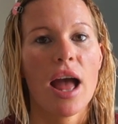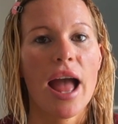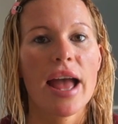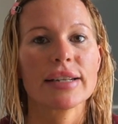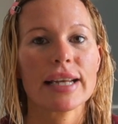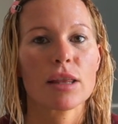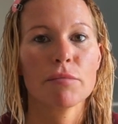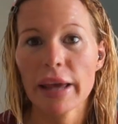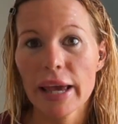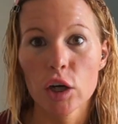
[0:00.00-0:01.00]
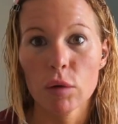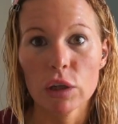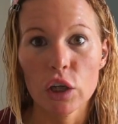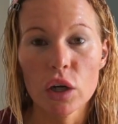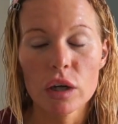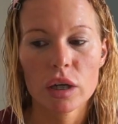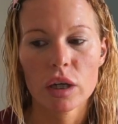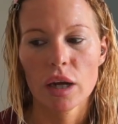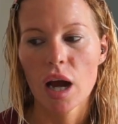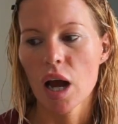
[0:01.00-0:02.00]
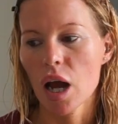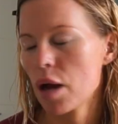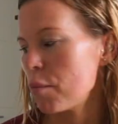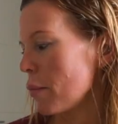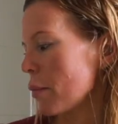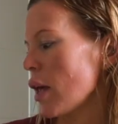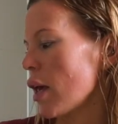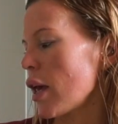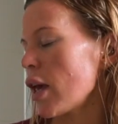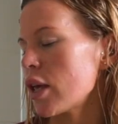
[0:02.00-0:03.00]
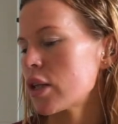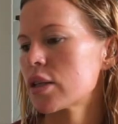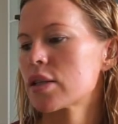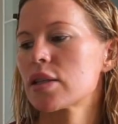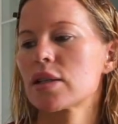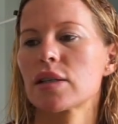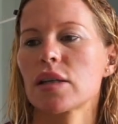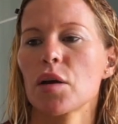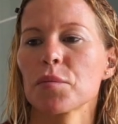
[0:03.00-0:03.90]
edit the makeup look. It's